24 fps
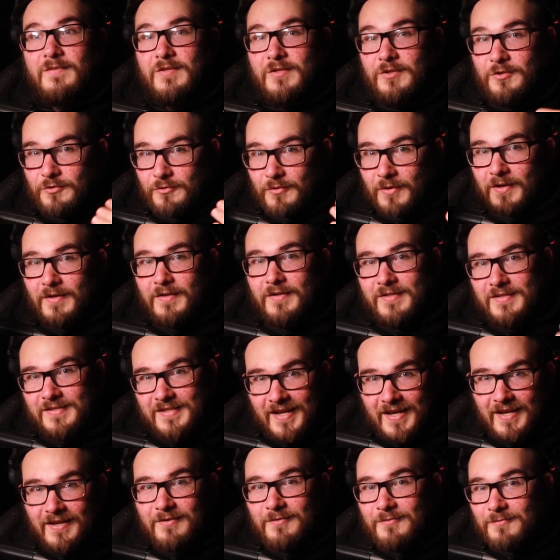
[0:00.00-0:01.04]
Do you
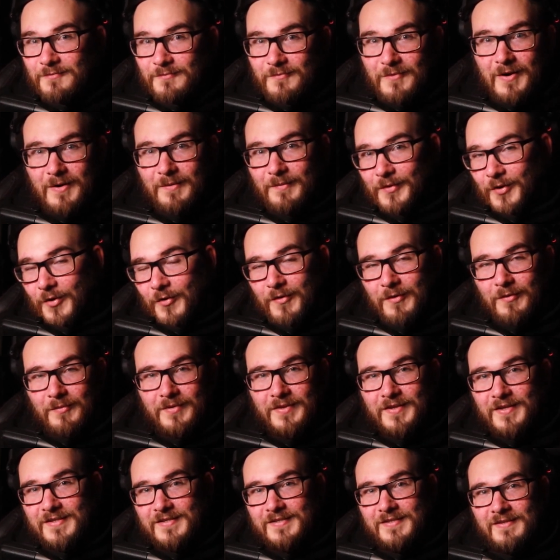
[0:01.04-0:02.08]
understand where I'm going
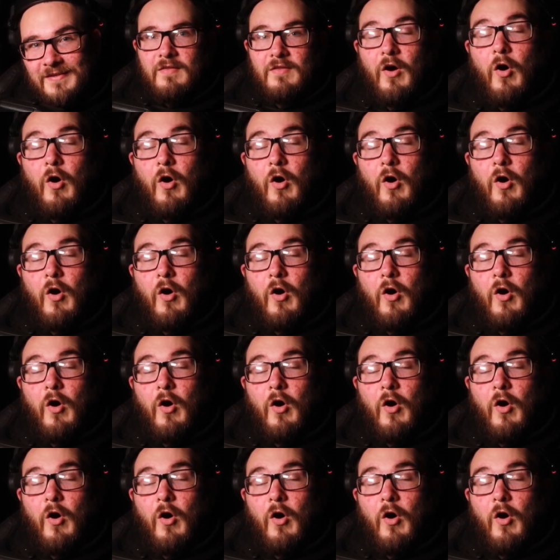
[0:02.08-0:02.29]
with this?